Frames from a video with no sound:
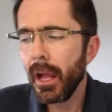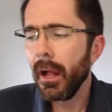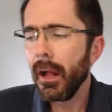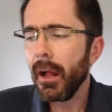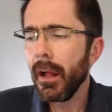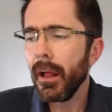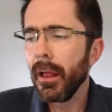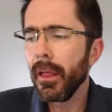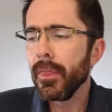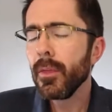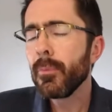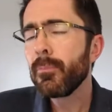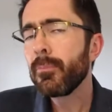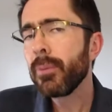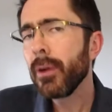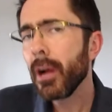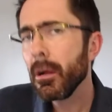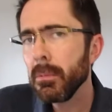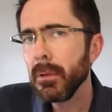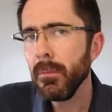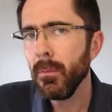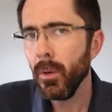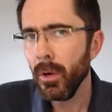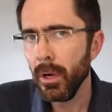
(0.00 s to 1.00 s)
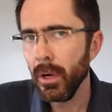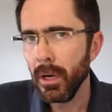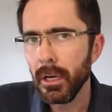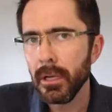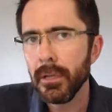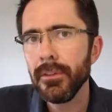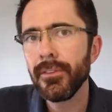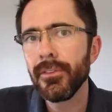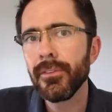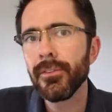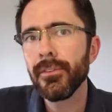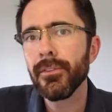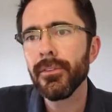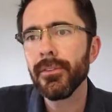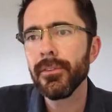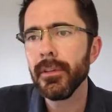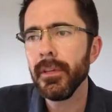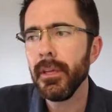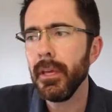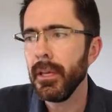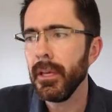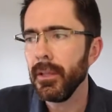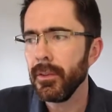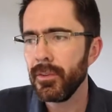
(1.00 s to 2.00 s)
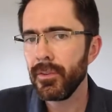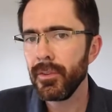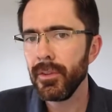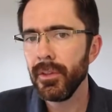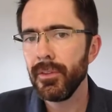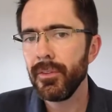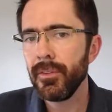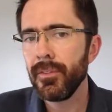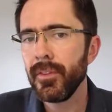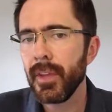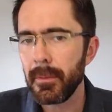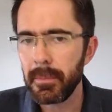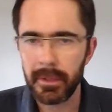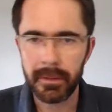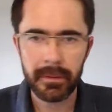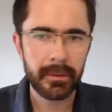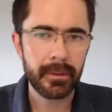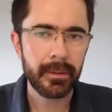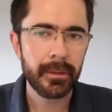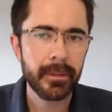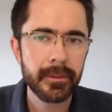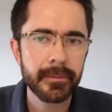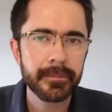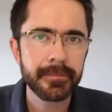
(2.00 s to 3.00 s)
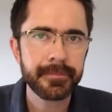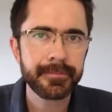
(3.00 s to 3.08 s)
The problem was, it's the Sabbath.